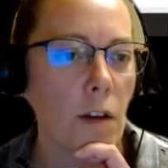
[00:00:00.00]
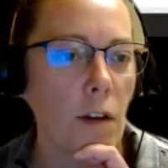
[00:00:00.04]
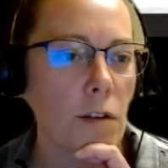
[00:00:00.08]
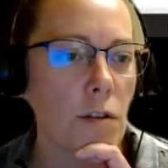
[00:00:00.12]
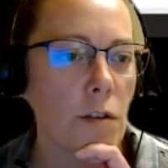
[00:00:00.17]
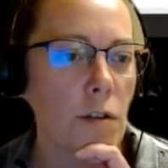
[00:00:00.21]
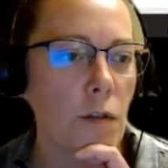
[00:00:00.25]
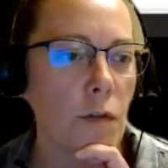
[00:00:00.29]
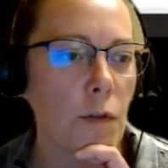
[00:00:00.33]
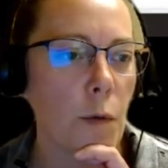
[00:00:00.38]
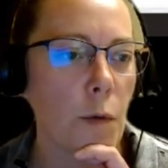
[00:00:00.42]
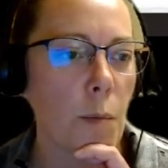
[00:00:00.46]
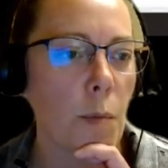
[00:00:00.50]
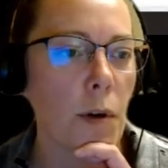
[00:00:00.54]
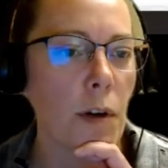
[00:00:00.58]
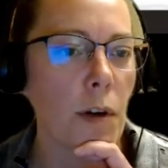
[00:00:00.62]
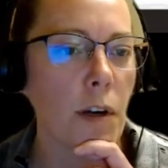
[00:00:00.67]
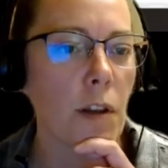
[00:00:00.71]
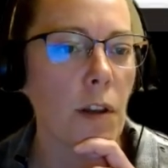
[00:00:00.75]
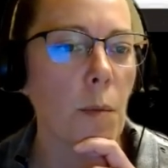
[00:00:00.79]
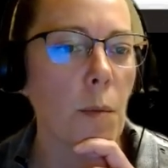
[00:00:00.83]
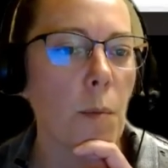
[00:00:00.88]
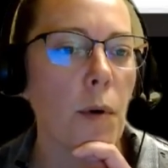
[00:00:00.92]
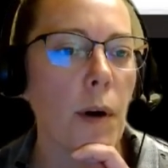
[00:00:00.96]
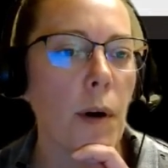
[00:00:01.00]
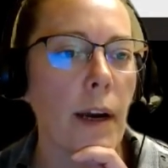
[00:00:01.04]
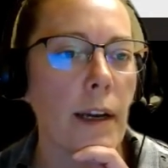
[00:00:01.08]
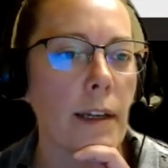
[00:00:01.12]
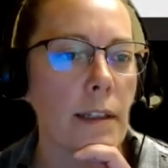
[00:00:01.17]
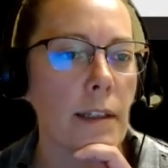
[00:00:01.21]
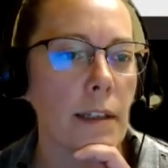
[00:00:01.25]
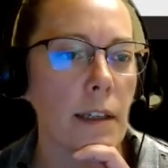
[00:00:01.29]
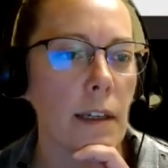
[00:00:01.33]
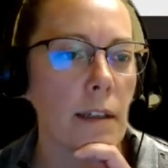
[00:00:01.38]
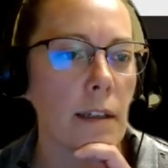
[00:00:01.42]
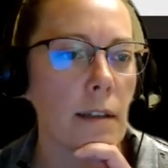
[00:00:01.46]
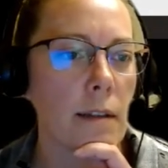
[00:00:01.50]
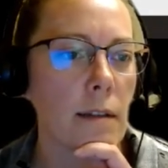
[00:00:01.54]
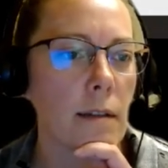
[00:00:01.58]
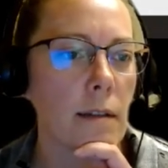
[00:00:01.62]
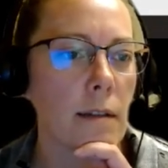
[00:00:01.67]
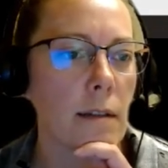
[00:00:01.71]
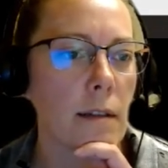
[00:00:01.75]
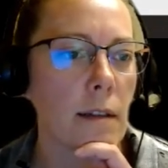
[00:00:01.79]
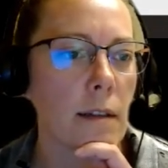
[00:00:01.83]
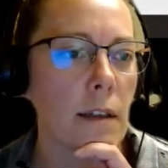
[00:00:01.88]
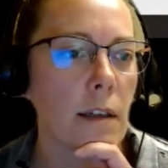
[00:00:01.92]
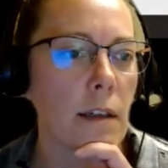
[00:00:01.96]
So if you put in the pricing,
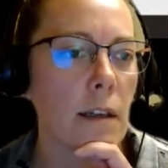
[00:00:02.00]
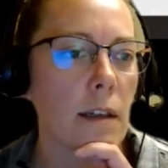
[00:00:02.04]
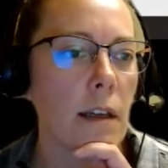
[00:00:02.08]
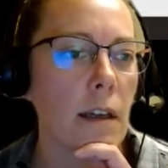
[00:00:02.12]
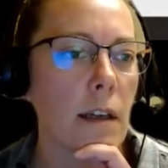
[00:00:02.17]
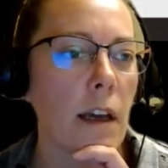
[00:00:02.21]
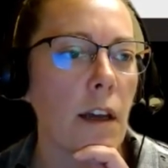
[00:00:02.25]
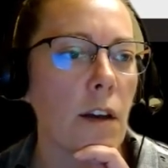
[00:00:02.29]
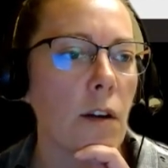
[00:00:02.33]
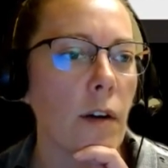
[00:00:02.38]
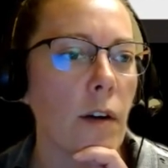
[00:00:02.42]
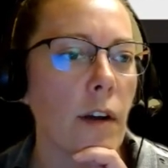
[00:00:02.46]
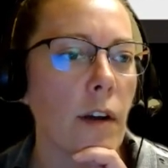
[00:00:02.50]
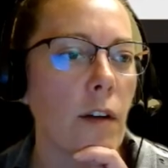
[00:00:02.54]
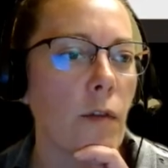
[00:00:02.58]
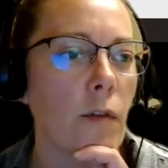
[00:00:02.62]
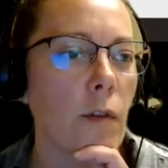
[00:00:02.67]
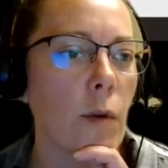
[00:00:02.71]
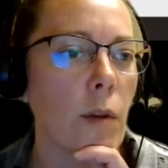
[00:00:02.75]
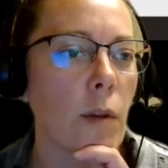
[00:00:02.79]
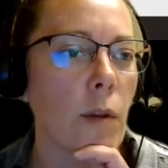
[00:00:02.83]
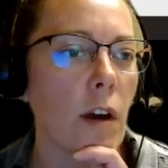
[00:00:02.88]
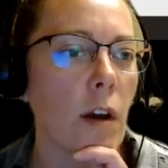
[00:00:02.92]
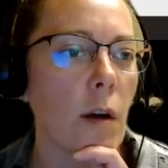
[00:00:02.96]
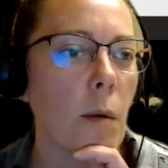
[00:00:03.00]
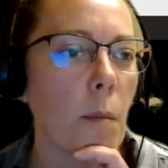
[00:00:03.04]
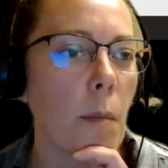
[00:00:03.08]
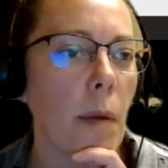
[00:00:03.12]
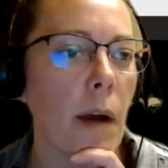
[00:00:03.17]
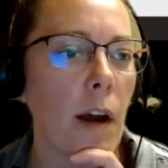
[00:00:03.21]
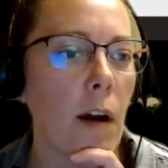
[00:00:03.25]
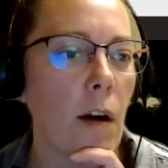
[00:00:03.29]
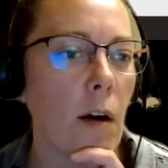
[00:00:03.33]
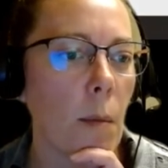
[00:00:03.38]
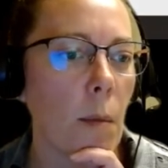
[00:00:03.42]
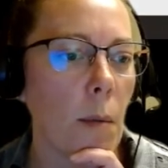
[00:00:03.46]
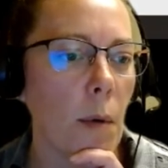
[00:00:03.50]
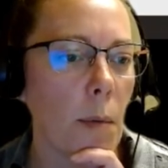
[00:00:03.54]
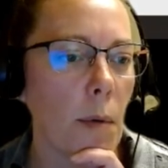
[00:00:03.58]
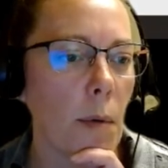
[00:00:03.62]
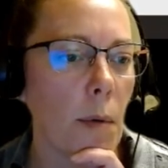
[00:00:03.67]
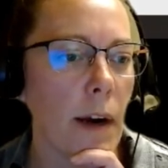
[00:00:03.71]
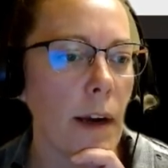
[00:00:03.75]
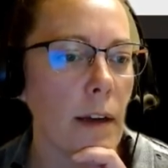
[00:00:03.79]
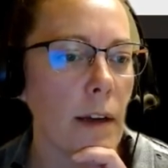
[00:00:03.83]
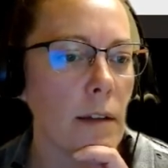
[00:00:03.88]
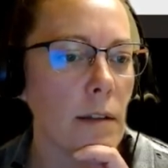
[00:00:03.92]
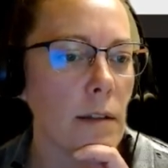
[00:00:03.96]
it'll give you the comparable
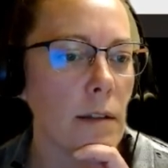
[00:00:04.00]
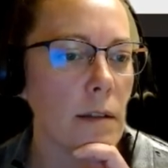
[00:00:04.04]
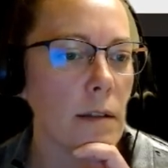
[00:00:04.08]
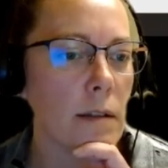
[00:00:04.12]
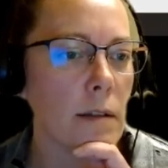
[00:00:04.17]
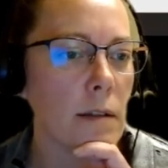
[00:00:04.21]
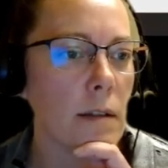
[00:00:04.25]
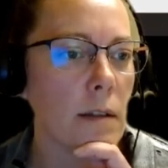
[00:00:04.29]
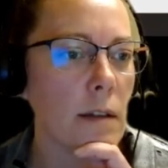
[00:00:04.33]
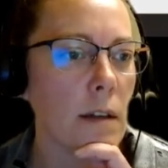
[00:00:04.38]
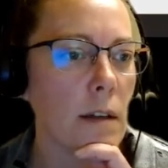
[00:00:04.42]
price.